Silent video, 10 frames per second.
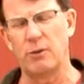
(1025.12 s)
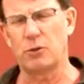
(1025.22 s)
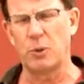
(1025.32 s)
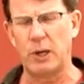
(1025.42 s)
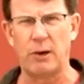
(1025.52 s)
the
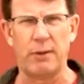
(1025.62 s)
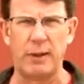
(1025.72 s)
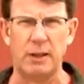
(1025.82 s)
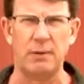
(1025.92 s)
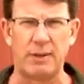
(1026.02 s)
Square, or they
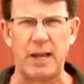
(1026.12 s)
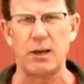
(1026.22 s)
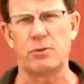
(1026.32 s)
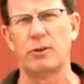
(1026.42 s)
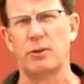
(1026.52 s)
leave
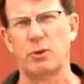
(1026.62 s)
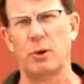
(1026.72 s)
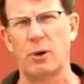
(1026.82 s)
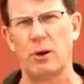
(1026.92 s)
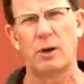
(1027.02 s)
cash in a
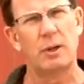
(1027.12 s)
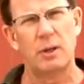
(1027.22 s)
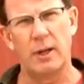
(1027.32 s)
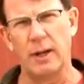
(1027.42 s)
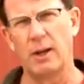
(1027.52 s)
drawer
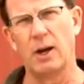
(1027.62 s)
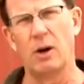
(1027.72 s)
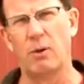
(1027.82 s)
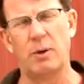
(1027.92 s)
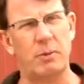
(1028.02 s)
and
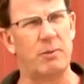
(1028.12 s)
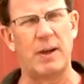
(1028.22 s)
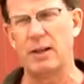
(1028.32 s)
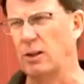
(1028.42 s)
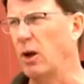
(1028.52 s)
go. And we've
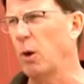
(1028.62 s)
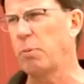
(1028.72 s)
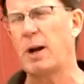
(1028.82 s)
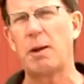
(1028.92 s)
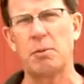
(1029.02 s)
had no
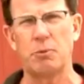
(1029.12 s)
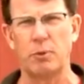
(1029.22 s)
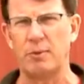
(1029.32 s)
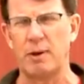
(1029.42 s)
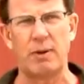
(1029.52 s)
problems.
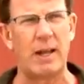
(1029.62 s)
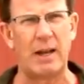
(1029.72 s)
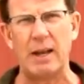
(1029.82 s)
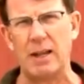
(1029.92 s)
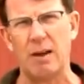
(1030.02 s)
We've never had
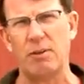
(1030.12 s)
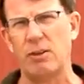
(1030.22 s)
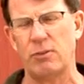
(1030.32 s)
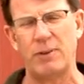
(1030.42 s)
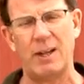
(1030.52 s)
any
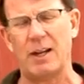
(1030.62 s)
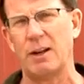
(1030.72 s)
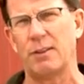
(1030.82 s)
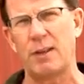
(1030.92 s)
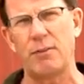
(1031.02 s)
evidence of any kind
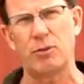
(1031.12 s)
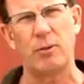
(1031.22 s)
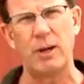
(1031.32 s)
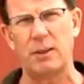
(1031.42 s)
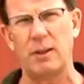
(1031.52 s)
of theft
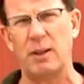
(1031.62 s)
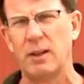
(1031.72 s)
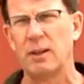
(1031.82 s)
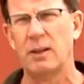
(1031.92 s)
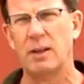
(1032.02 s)
or anything,
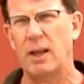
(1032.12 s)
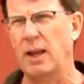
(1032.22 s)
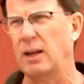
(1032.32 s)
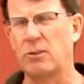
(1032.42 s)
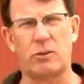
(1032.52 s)

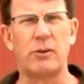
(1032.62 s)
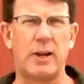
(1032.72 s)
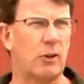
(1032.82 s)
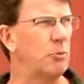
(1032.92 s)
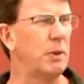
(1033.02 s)
and it's turned
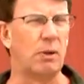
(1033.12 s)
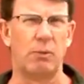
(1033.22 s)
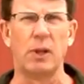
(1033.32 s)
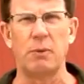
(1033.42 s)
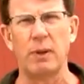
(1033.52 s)
out to be a
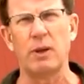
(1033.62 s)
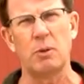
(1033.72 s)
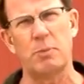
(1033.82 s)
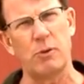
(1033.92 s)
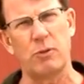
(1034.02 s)
really, really
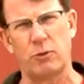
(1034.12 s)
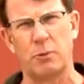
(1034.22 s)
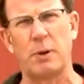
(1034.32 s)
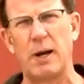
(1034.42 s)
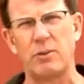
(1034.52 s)
good business.
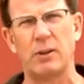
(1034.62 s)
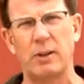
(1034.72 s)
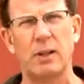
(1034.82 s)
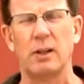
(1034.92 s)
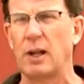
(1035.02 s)

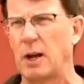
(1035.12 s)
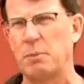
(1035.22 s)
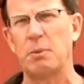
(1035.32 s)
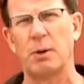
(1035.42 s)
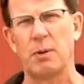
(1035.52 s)
Surprisingly, a lot of
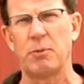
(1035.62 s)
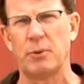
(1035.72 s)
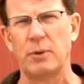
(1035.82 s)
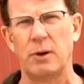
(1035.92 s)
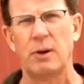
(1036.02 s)
people come
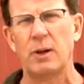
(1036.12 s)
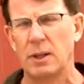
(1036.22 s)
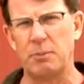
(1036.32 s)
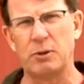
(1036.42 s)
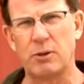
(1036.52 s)
through here.
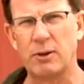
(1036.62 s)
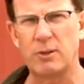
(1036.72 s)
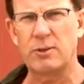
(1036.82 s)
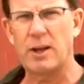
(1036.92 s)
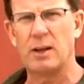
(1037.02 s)
Let me show you
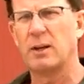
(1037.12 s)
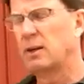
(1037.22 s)
inside.